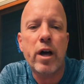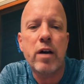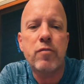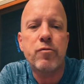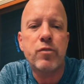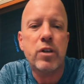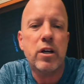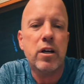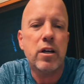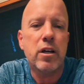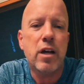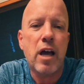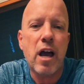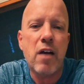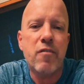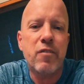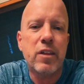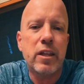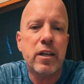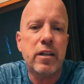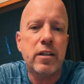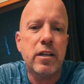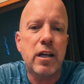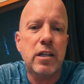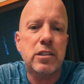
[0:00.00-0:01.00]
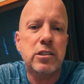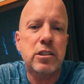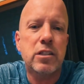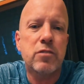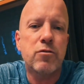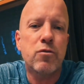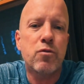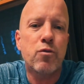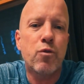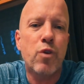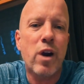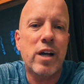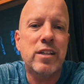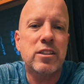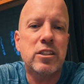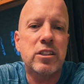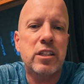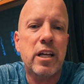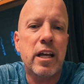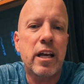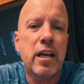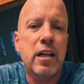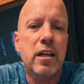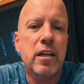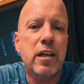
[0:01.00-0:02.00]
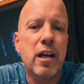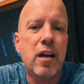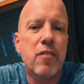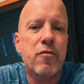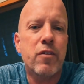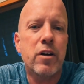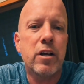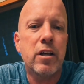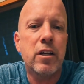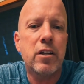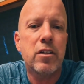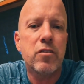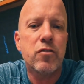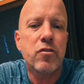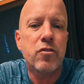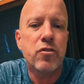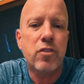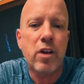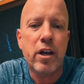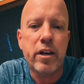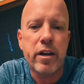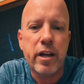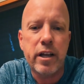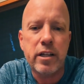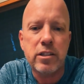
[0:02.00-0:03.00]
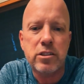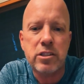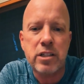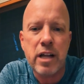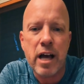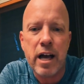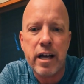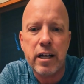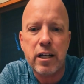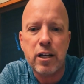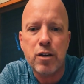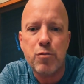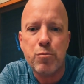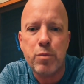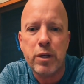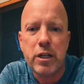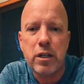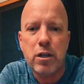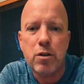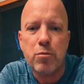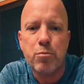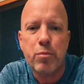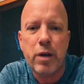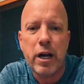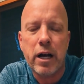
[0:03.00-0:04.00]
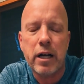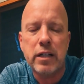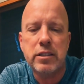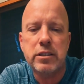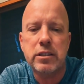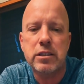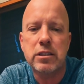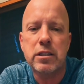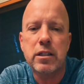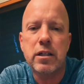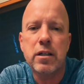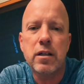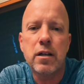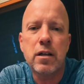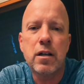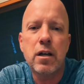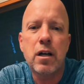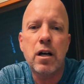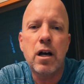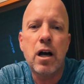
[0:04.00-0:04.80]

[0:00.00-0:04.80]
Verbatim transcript: and you don't have to, everything doesn't resonate, and every Sunday is not going to be your best.